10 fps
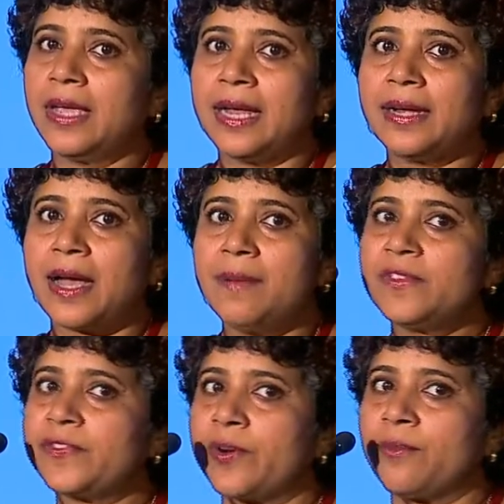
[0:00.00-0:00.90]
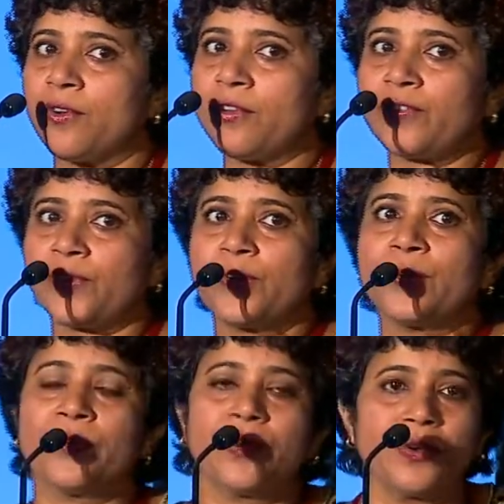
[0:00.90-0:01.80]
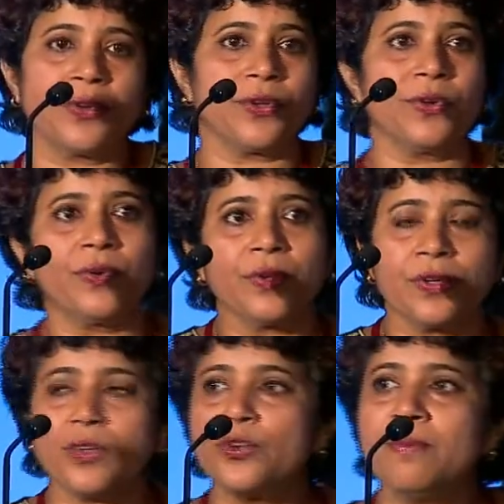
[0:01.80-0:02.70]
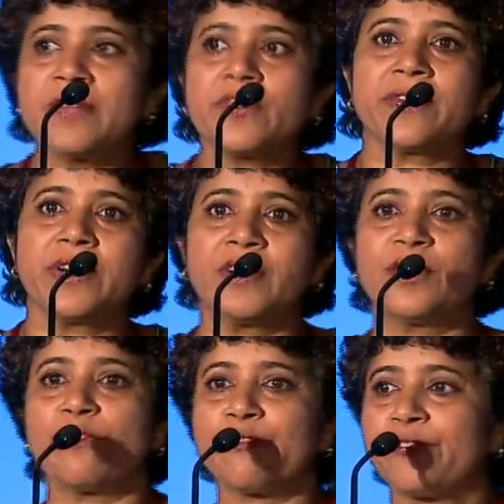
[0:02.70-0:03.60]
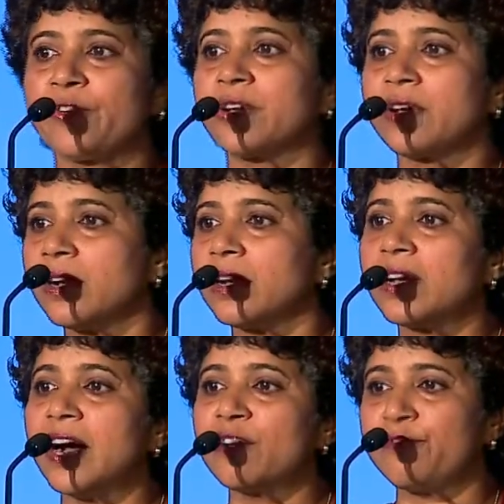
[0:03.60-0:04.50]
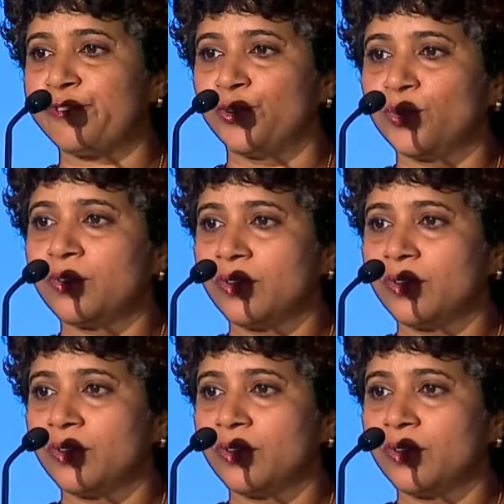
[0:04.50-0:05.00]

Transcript: it comes from also, you must have heard of Gung Fu,